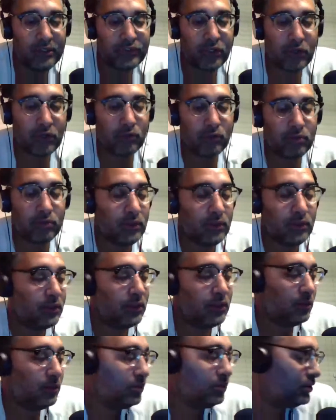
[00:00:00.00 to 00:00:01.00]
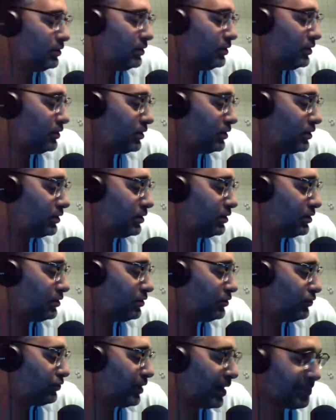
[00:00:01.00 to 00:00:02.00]
So,
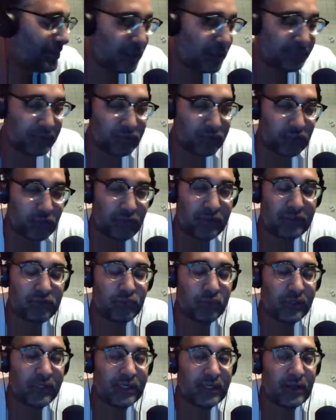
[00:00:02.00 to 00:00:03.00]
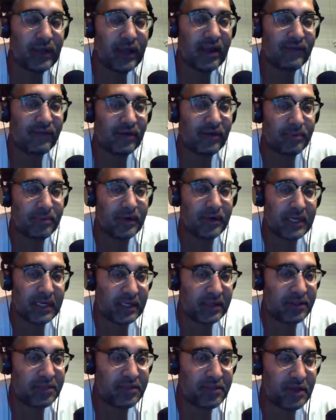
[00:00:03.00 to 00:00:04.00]
wrapping up the show this week,
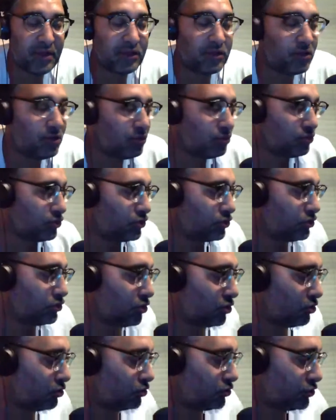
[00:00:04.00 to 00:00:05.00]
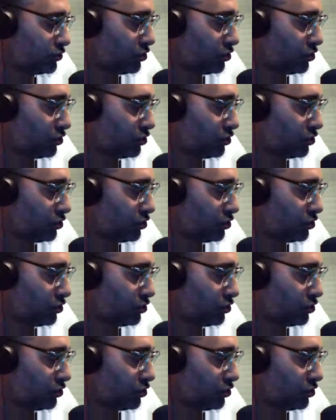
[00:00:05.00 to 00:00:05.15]
everybody, thank you so